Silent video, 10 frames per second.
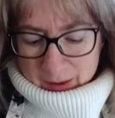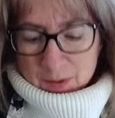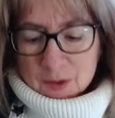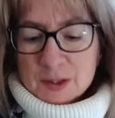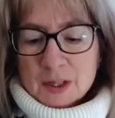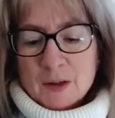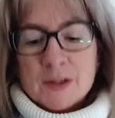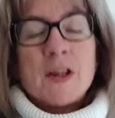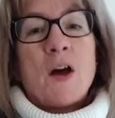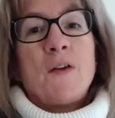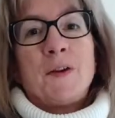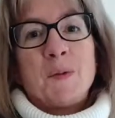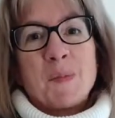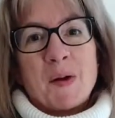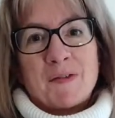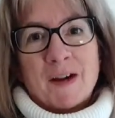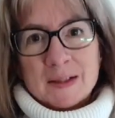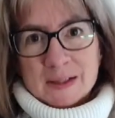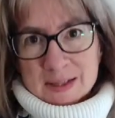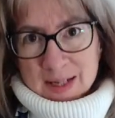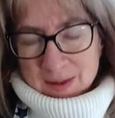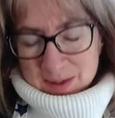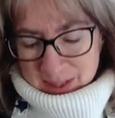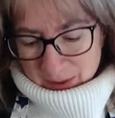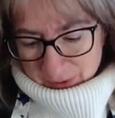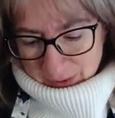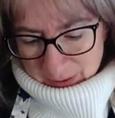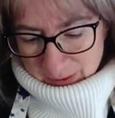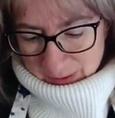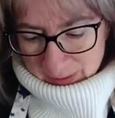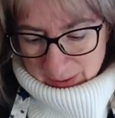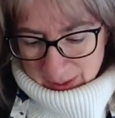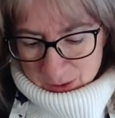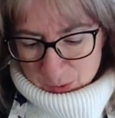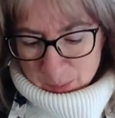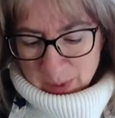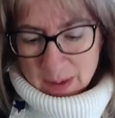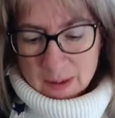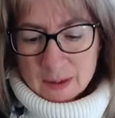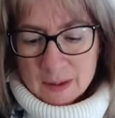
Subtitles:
Used to go surfing with my friends down in Devon, and they'd all be